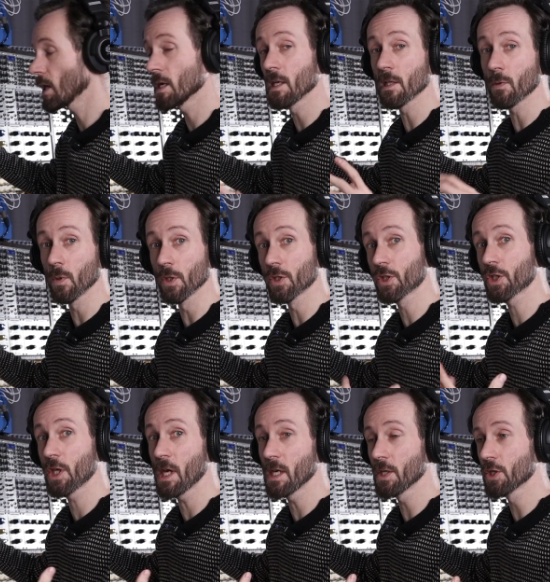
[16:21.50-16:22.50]
and it will
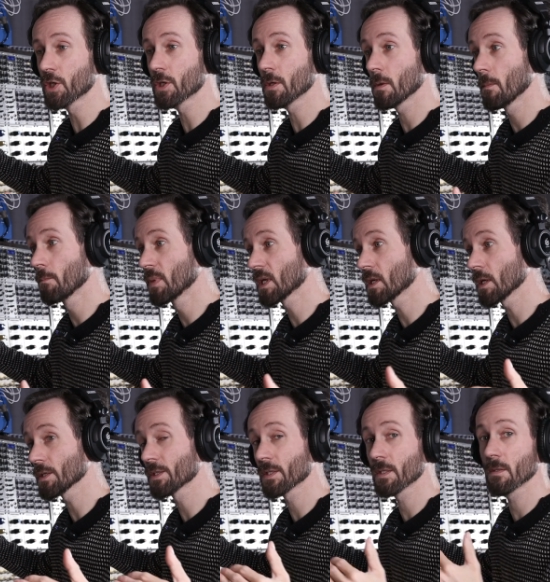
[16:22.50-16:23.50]
change
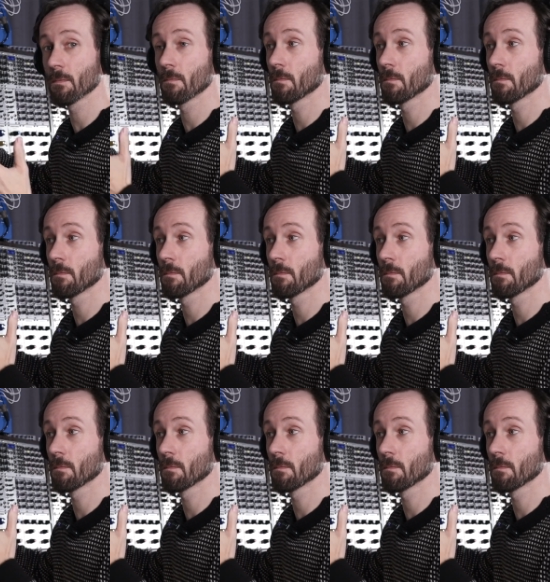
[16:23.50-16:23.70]
because